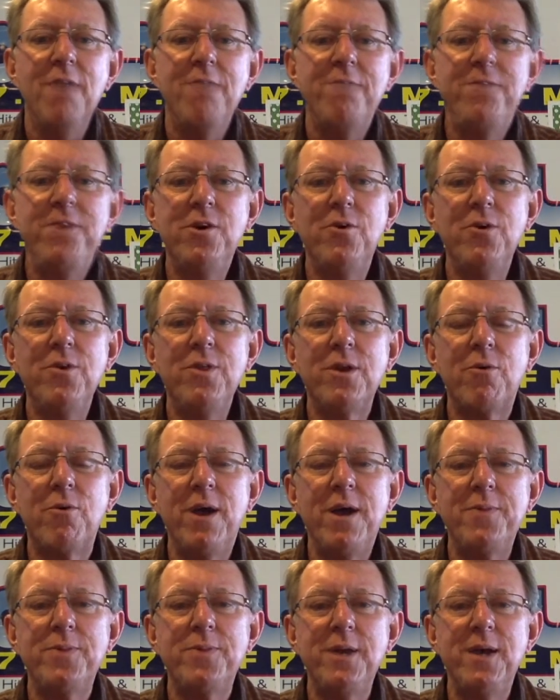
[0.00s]
few of the
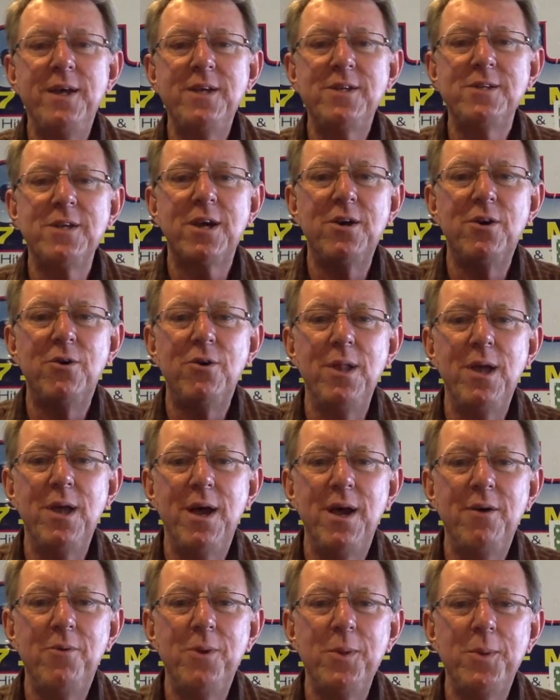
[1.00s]
great things that go
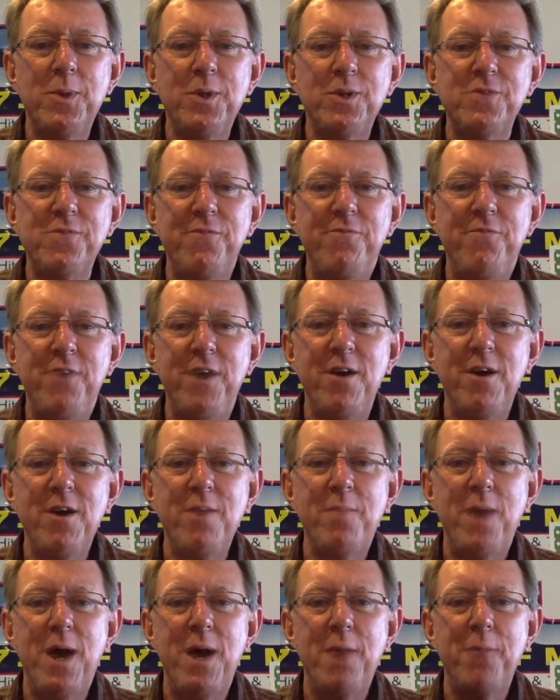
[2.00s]
along with this very
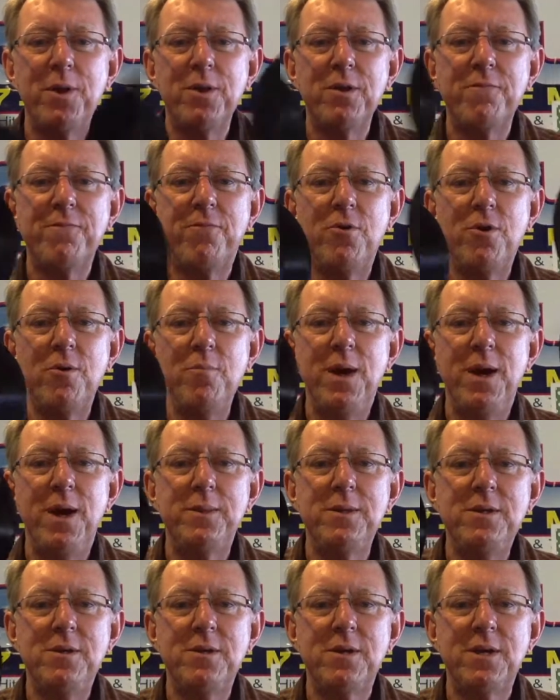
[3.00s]
popular format
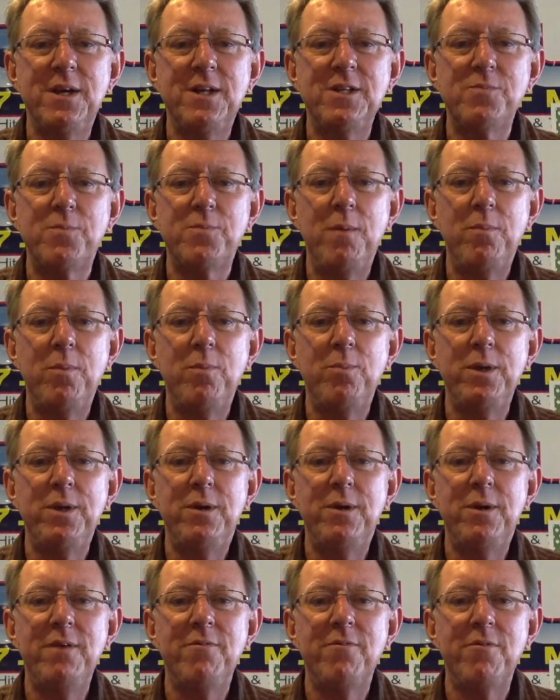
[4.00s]
that your kids probably
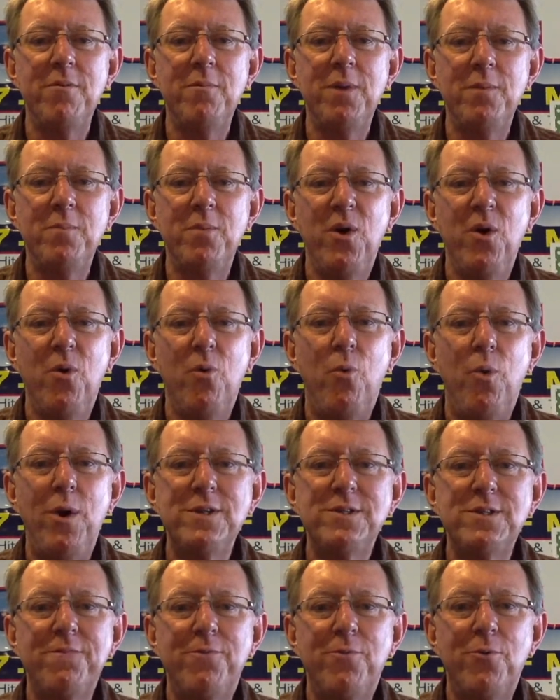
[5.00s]
don't even remember.
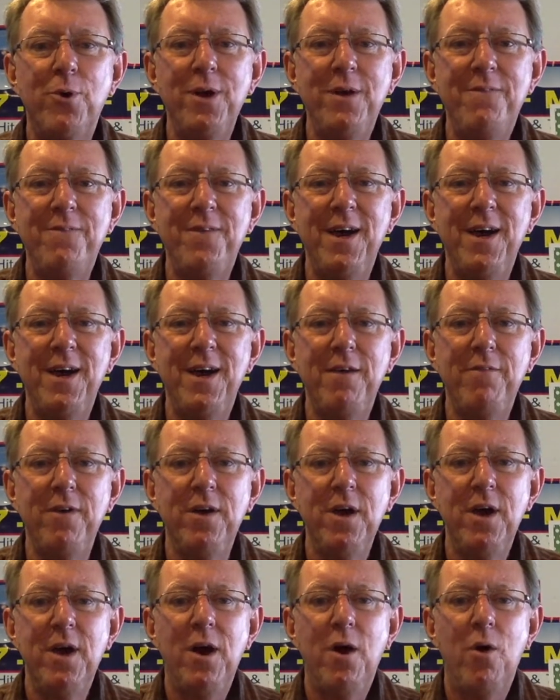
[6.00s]
What's a 45?
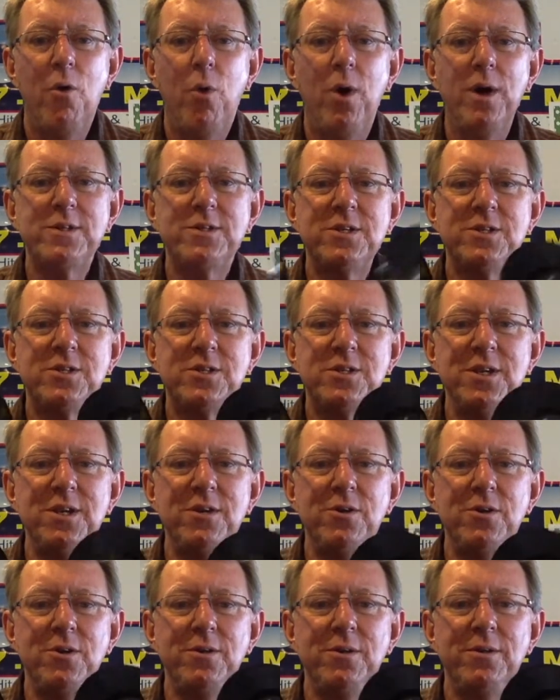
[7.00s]
What's a
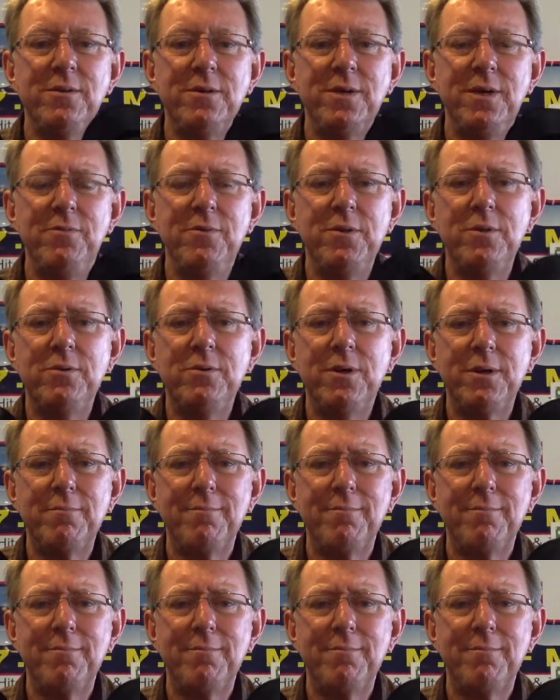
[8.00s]
single? Even though it